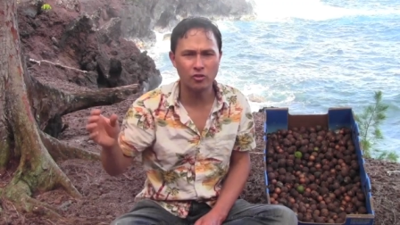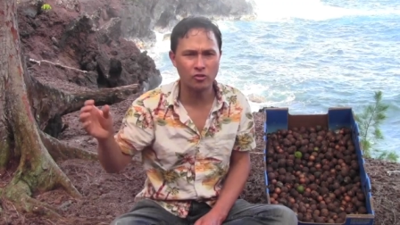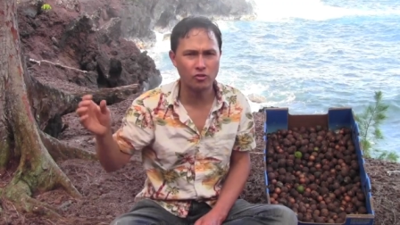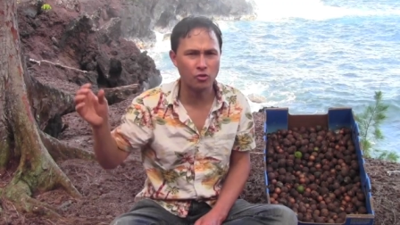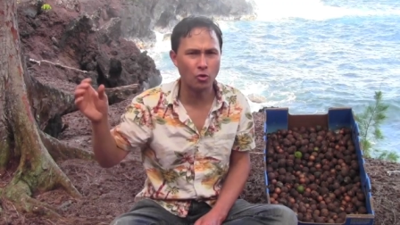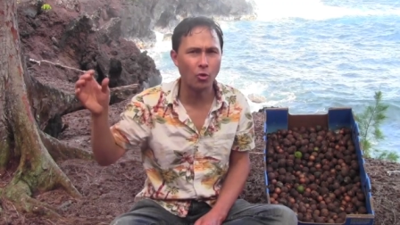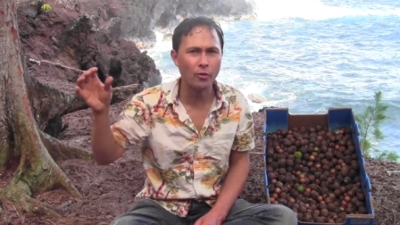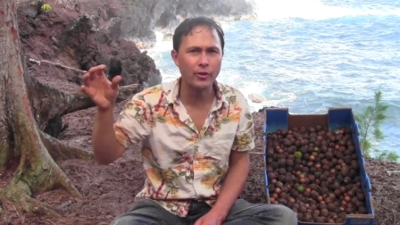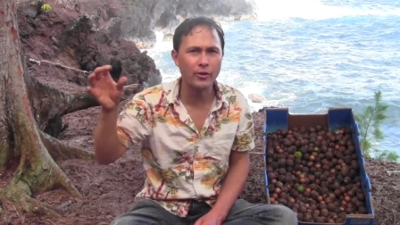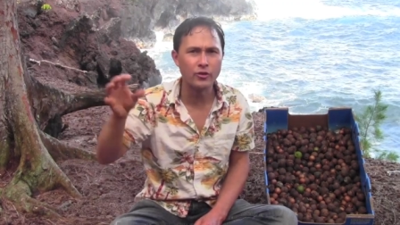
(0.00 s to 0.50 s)

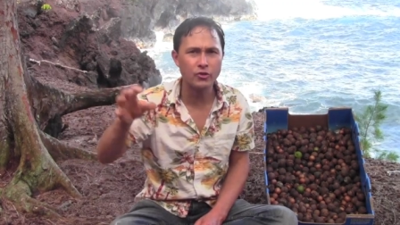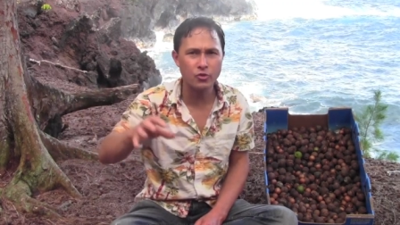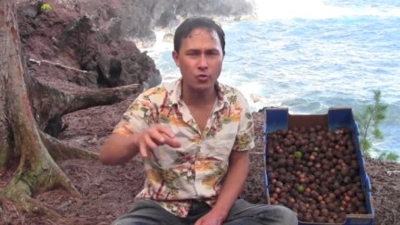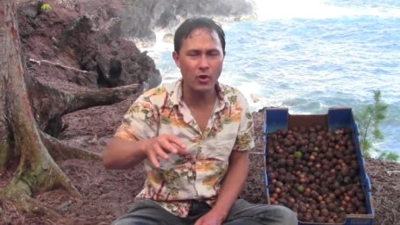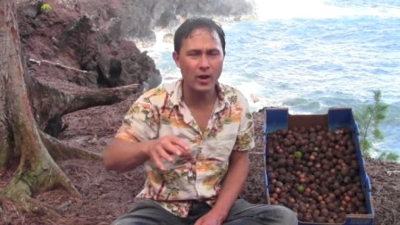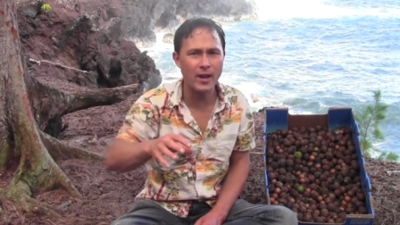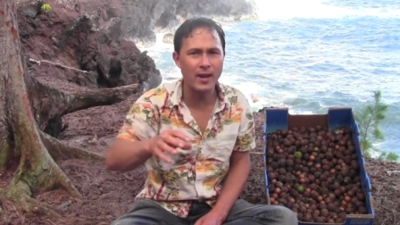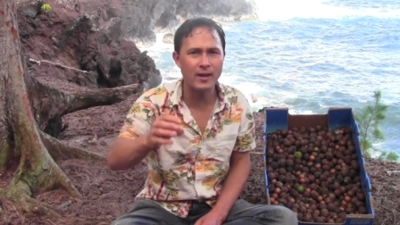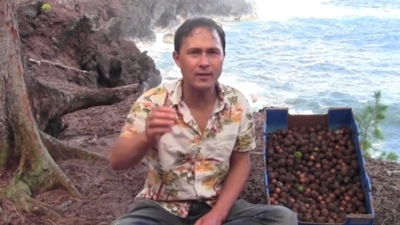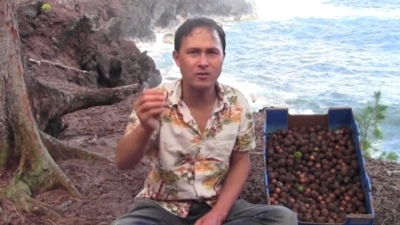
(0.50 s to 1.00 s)
just sold in
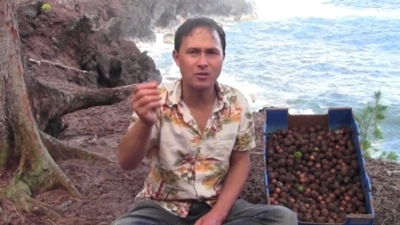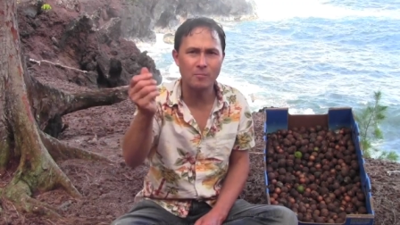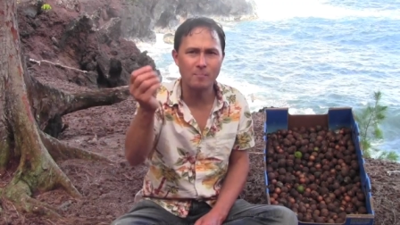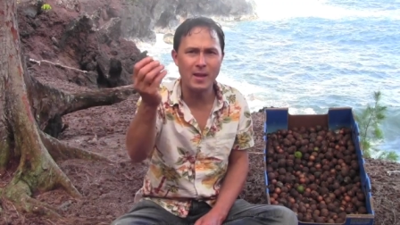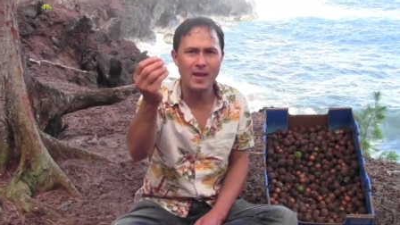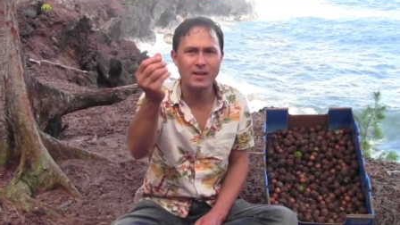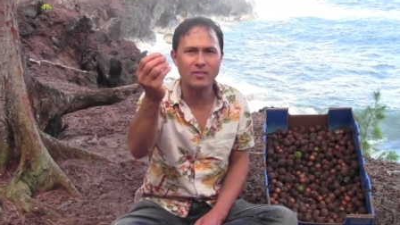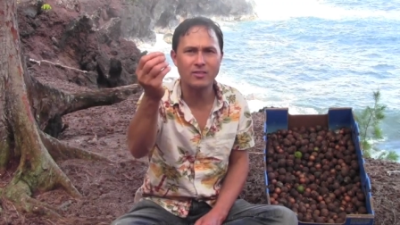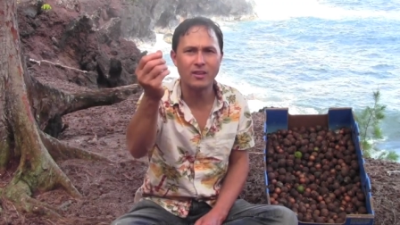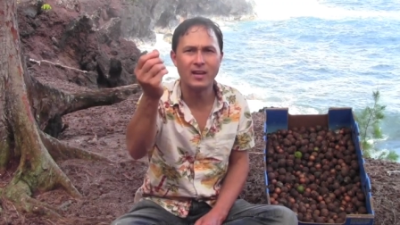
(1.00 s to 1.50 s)
trade to
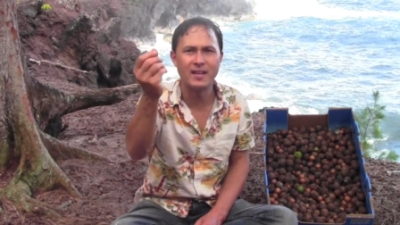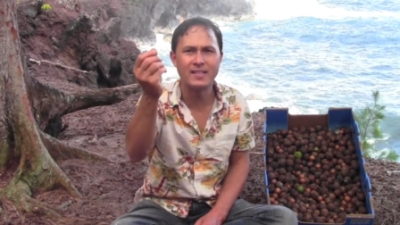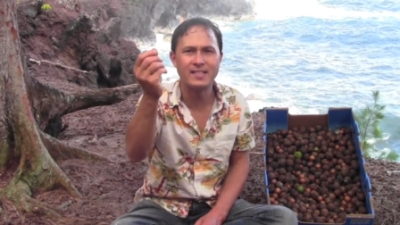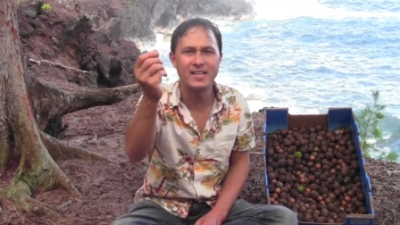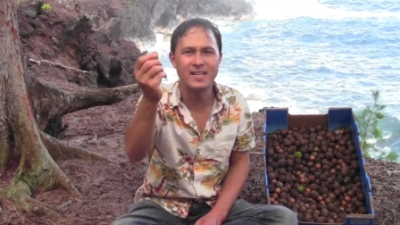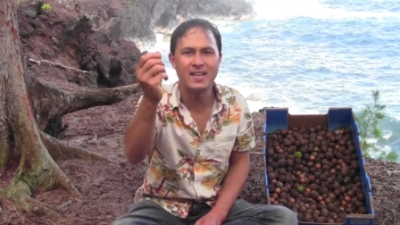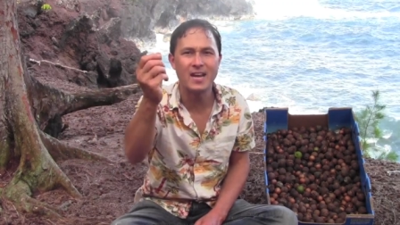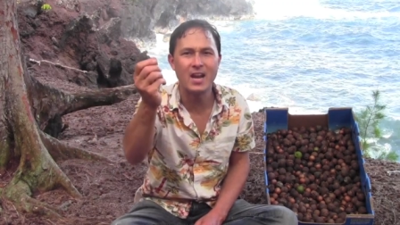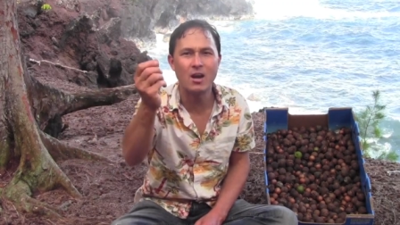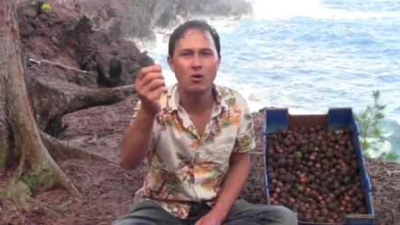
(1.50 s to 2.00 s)
make the
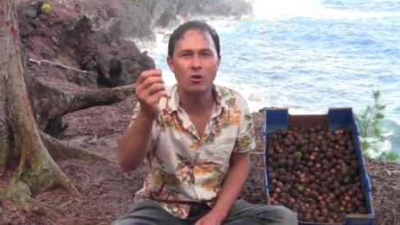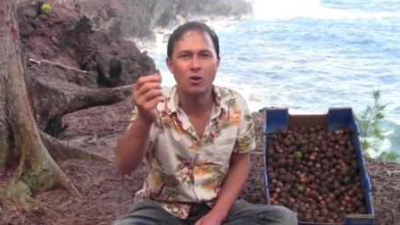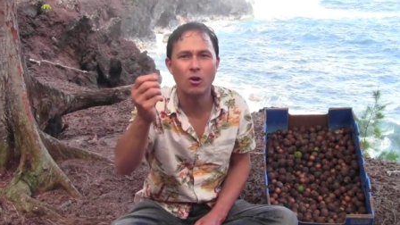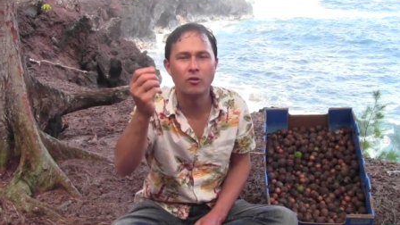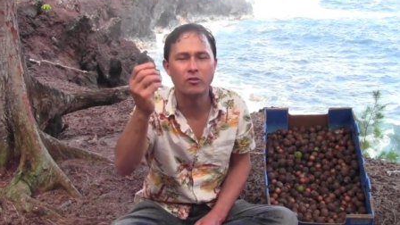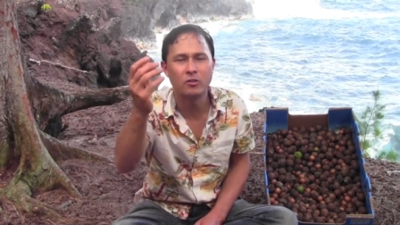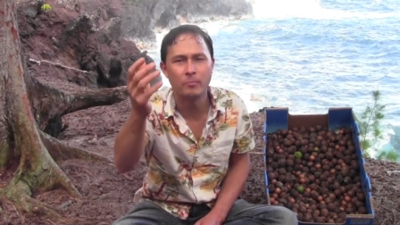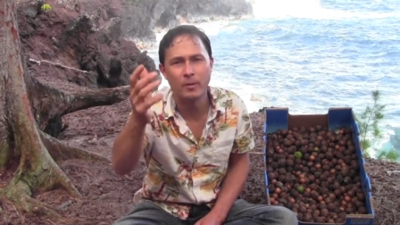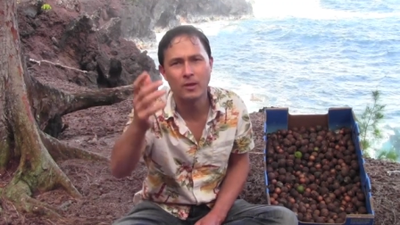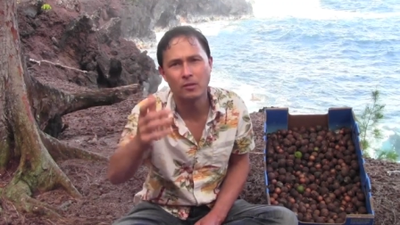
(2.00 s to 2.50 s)

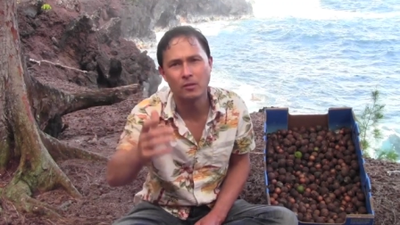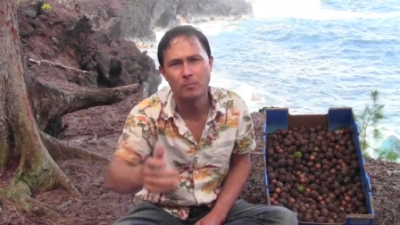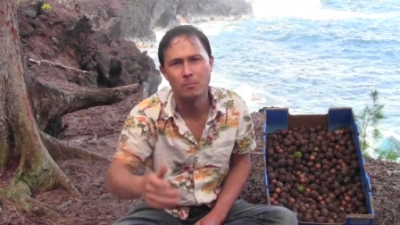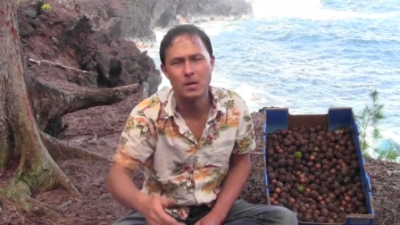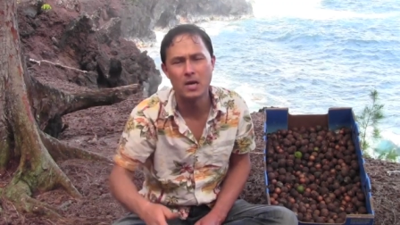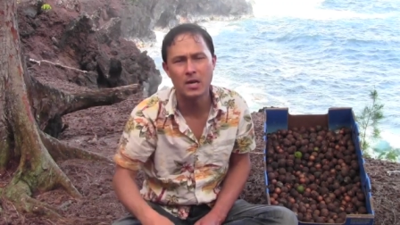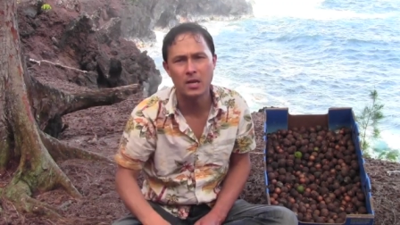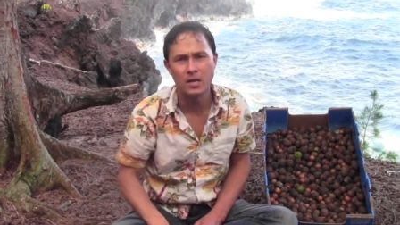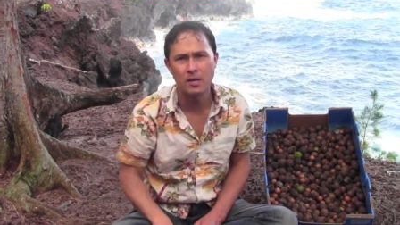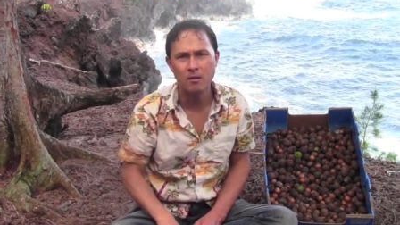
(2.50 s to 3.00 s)
dinero, to make the
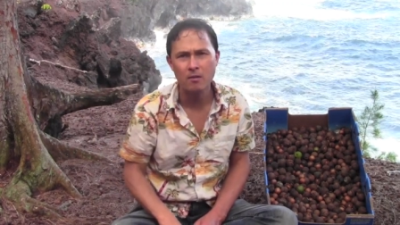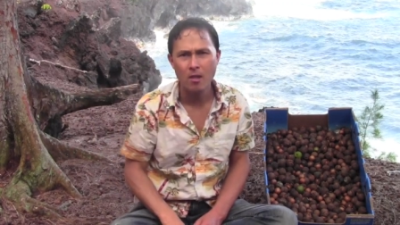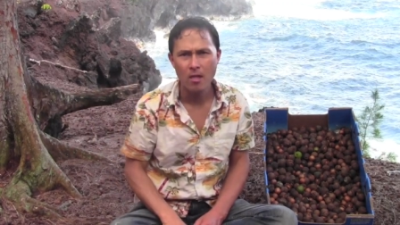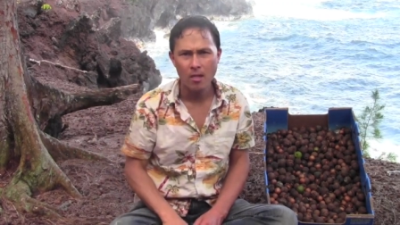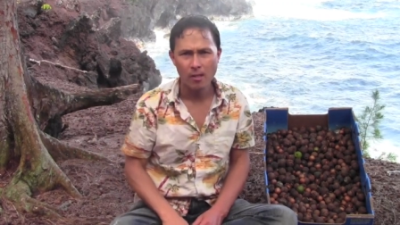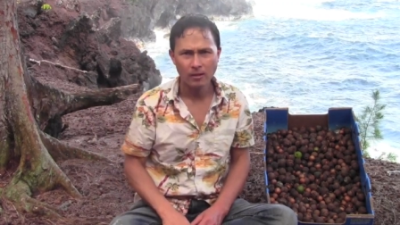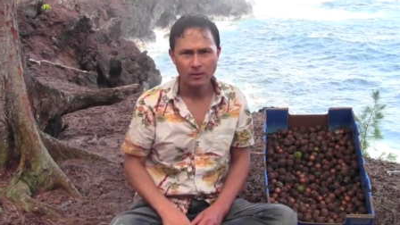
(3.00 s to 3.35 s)
money.